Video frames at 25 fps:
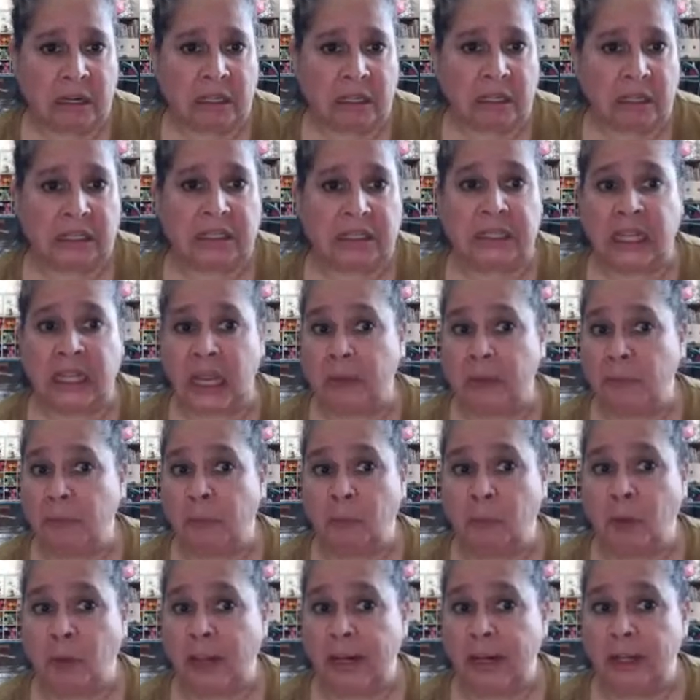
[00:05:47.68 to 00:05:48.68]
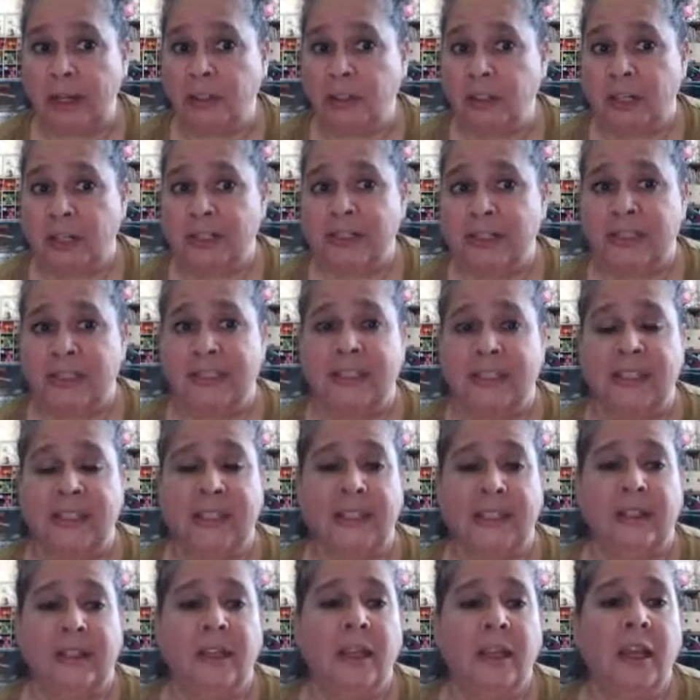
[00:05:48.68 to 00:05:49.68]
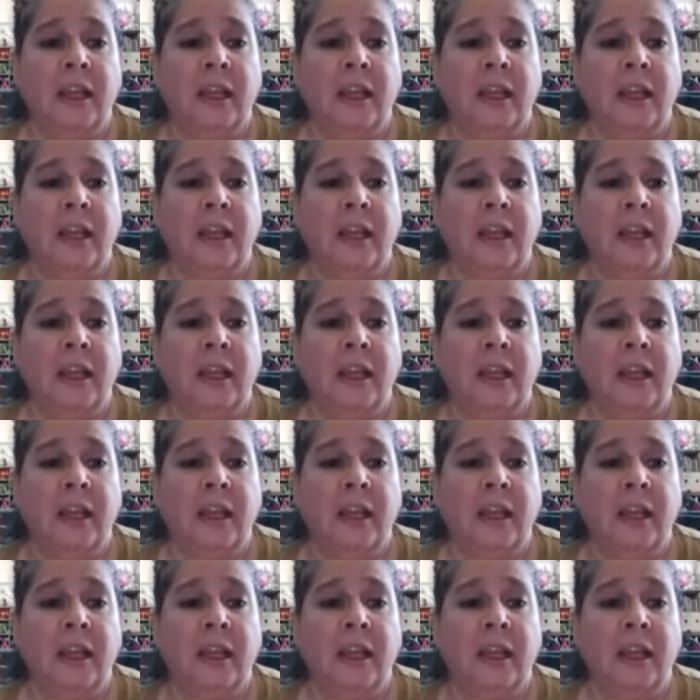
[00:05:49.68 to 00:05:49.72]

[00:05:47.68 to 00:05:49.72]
Consignment Wedding Dresses, neat,